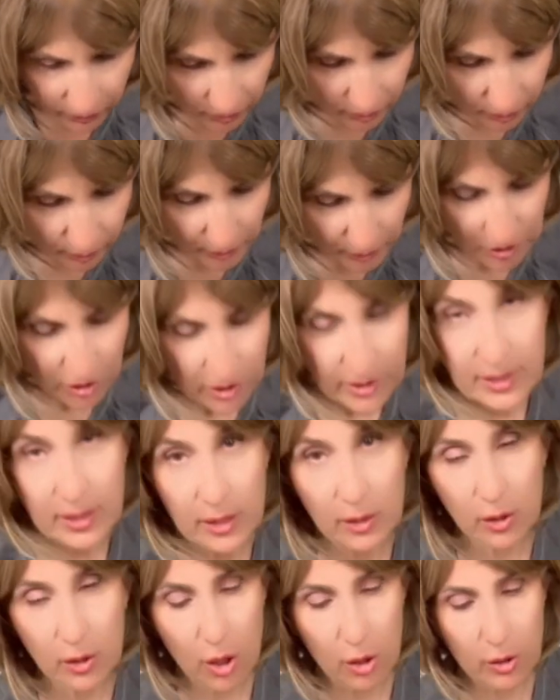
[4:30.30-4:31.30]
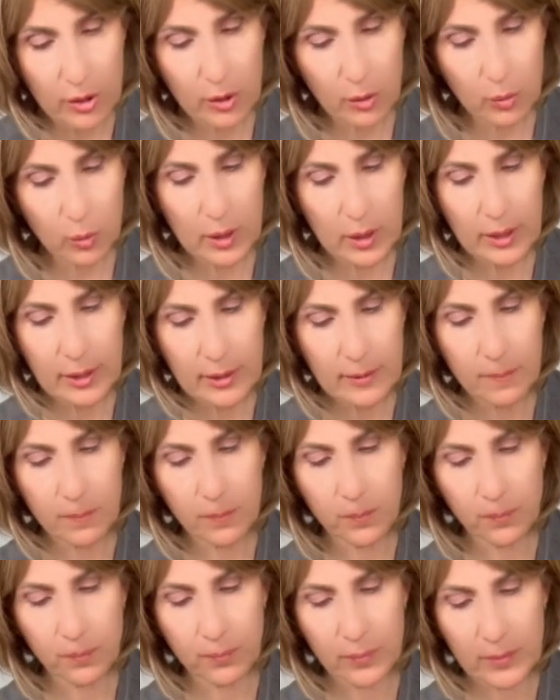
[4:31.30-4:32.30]
which is the longer one.
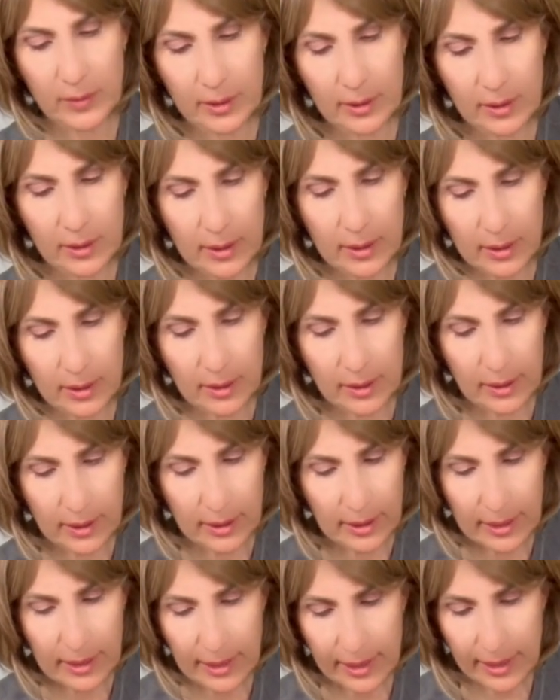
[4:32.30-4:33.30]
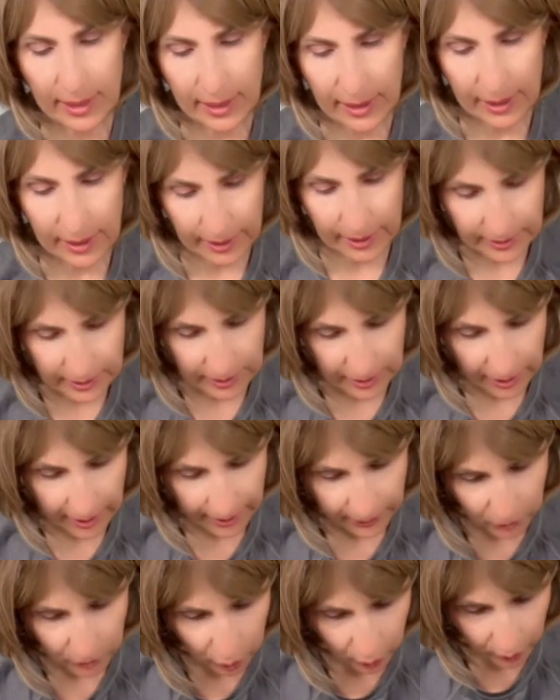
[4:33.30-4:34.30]
And
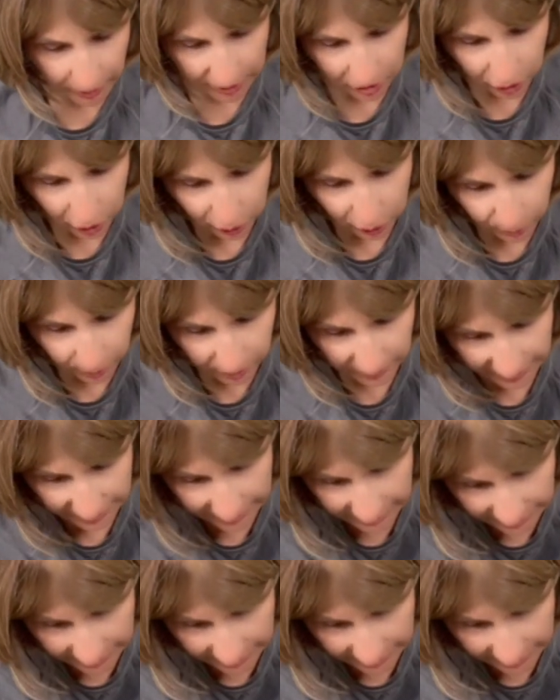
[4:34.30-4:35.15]
I'm going to place